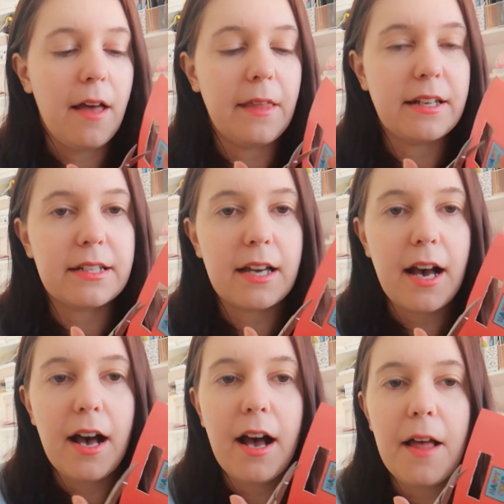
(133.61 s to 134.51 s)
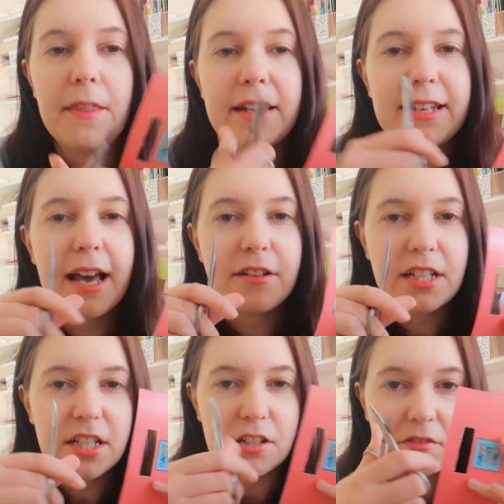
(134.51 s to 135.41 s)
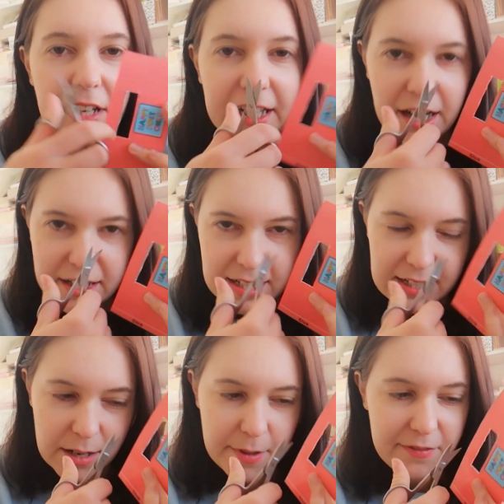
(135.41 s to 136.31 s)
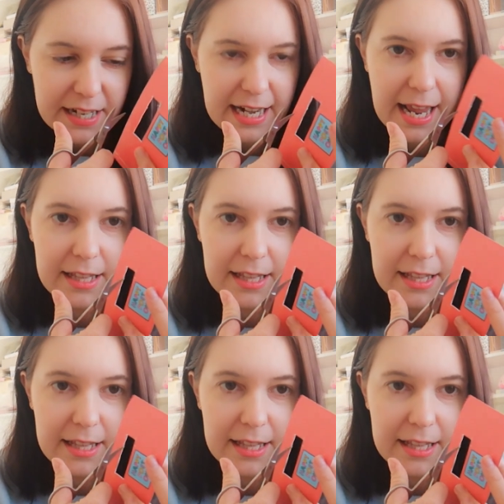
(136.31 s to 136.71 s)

and then to cut and then nail scissors is really good because it's a little bit fiddly